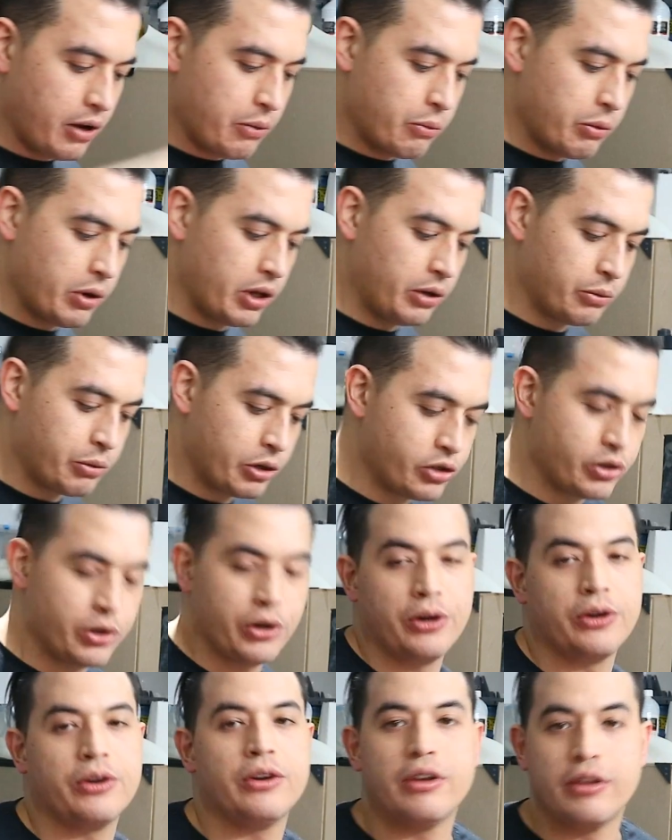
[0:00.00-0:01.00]
We'll
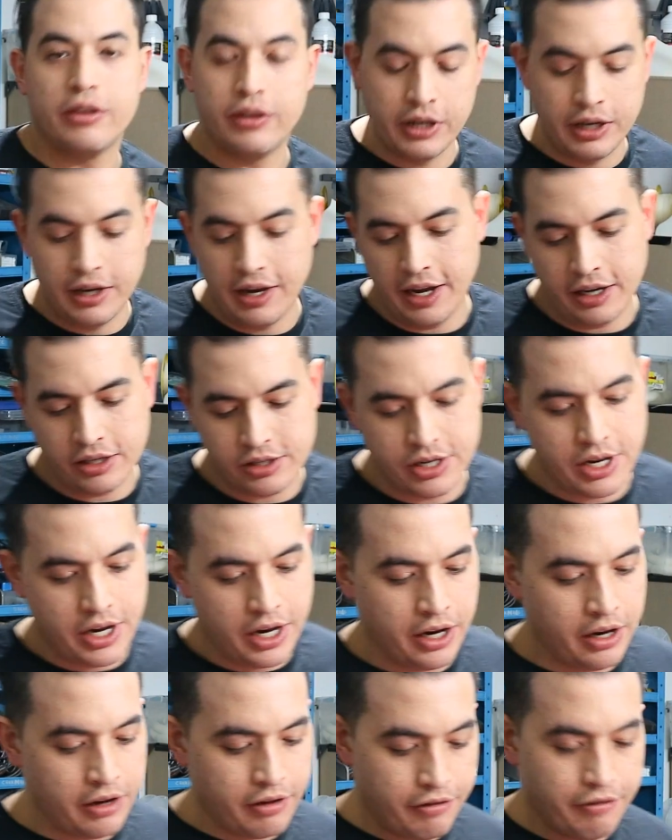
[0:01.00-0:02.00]
return the next
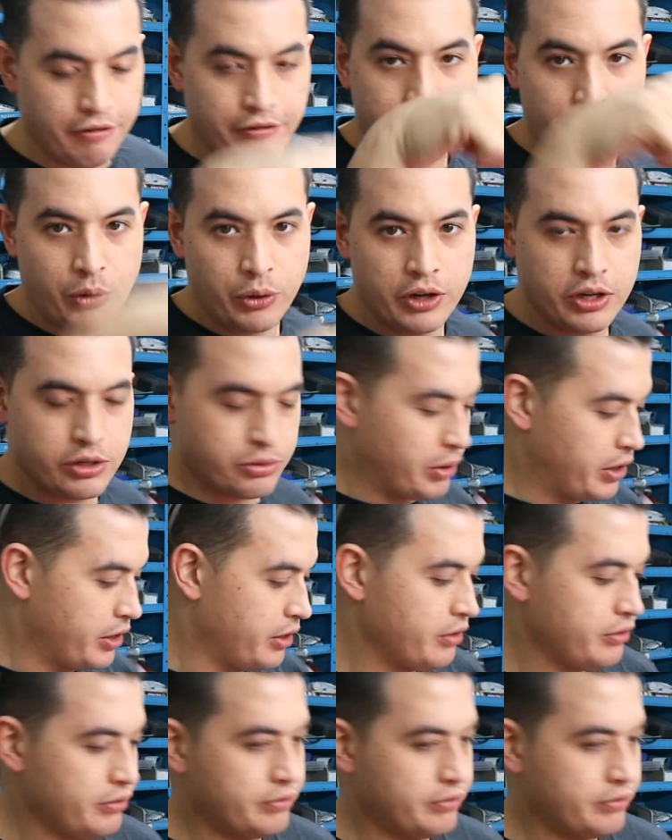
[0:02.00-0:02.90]
day for this one.